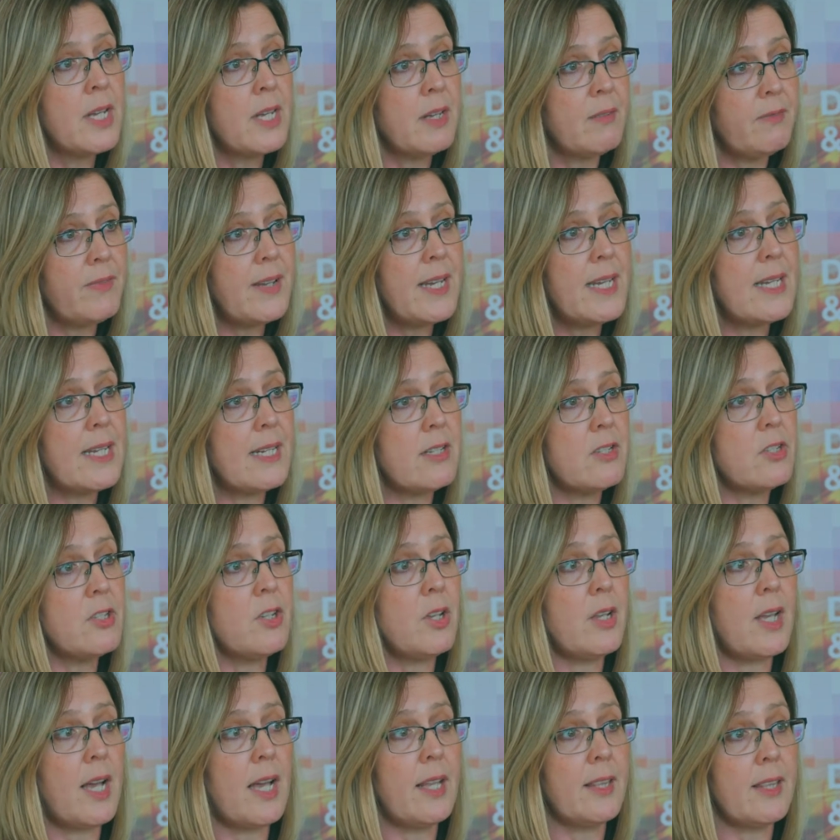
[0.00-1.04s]
feed into
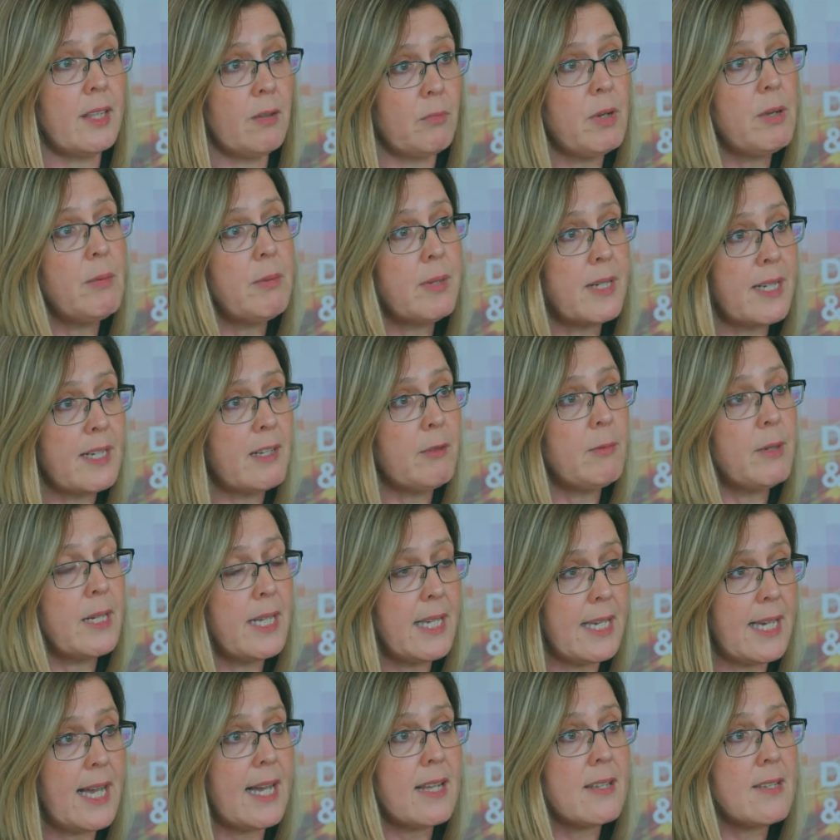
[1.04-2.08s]
and that we would equally
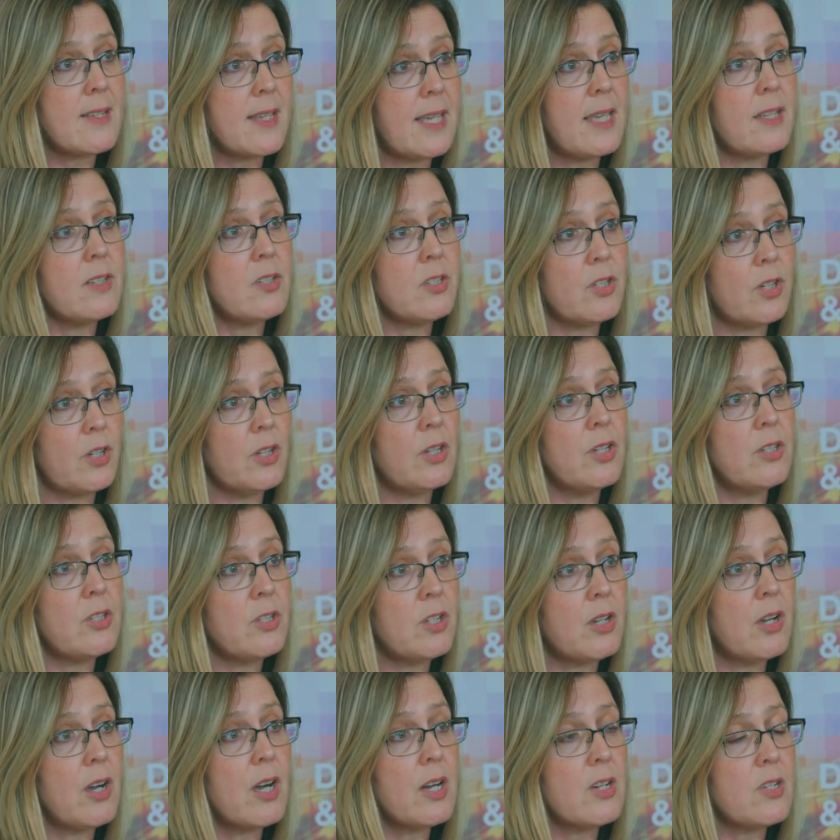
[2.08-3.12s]
cascade to
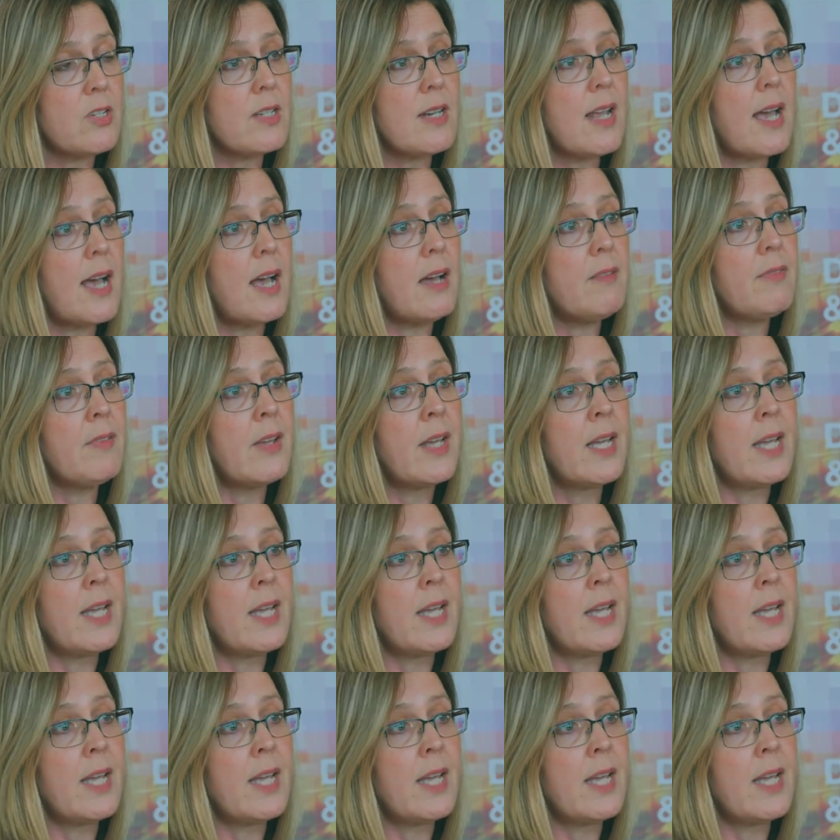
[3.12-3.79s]
our staff.